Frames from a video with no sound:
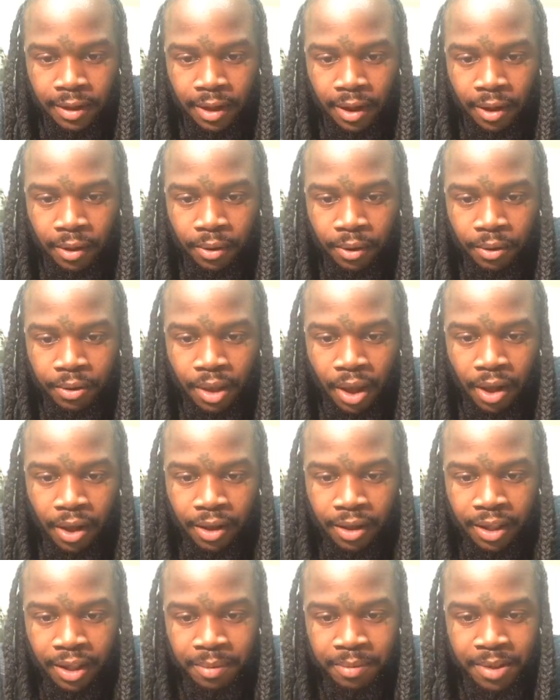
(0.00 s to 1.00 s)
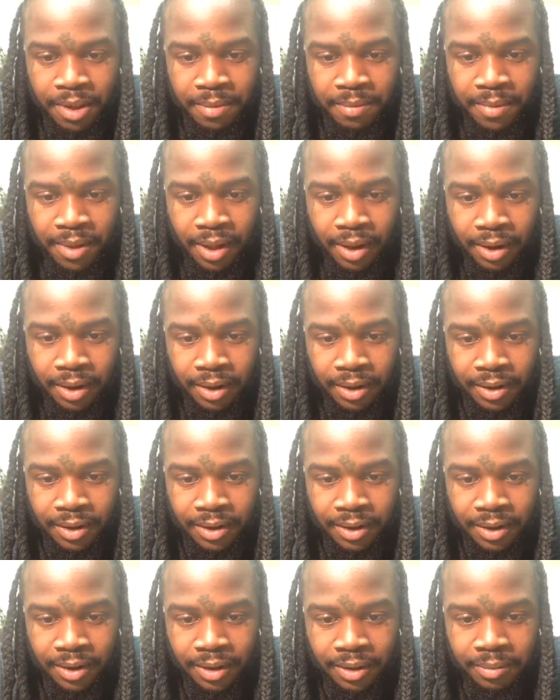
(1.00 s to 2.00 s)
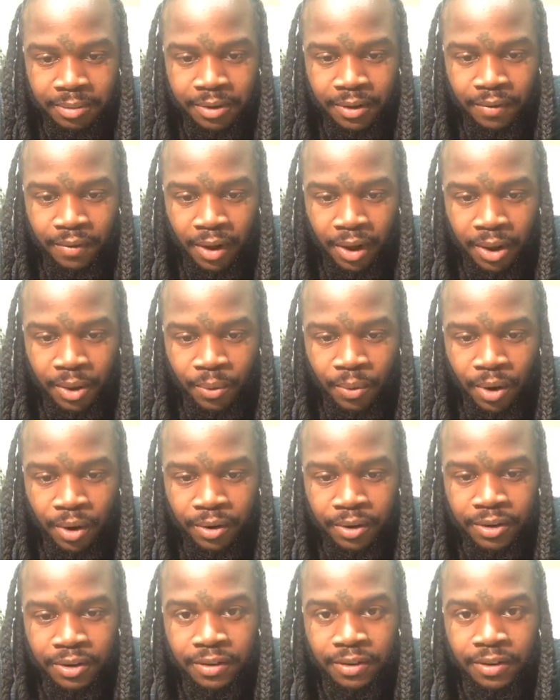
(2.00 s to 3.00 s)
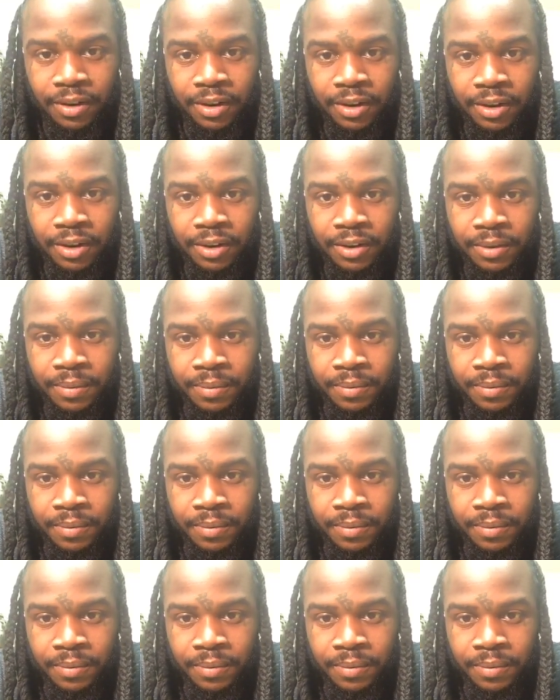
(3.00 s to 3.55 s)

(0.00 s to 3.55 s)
Hold on, y'all. Give me a minute. Let me see if I can work this thing.